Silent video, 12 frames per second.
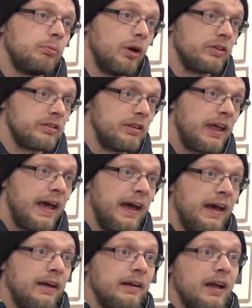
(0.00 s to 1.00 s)
worked in
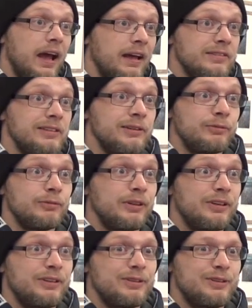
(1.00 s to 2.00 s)
there, had
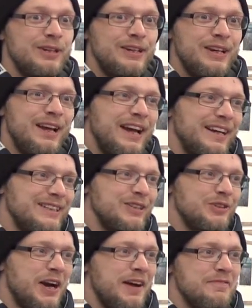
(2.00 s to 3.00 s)
to
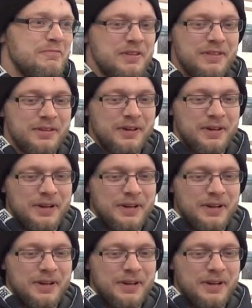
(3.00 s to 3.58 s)
drive with